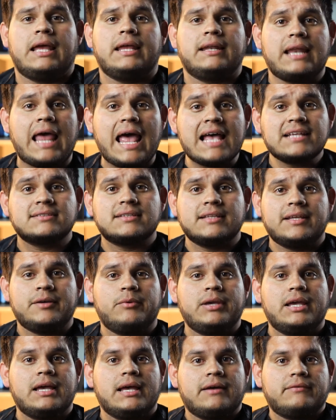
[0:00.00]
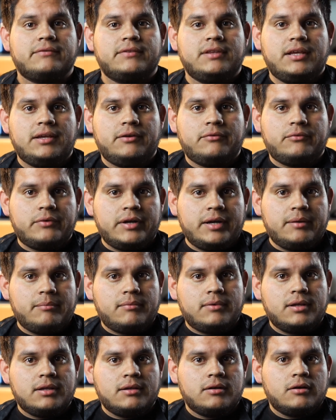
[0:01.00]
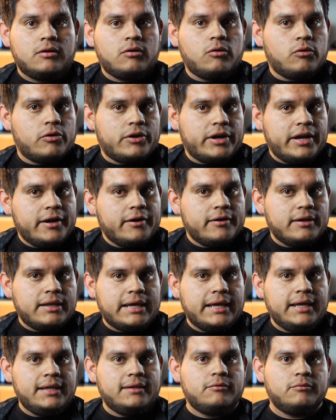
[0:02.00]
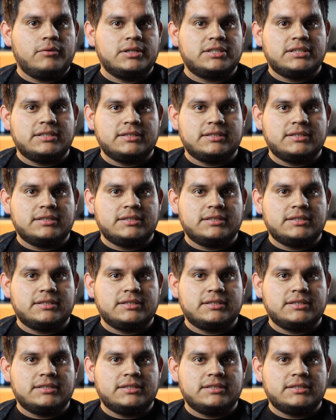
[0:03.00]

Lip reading: And lastly, we have the rim or hair light, which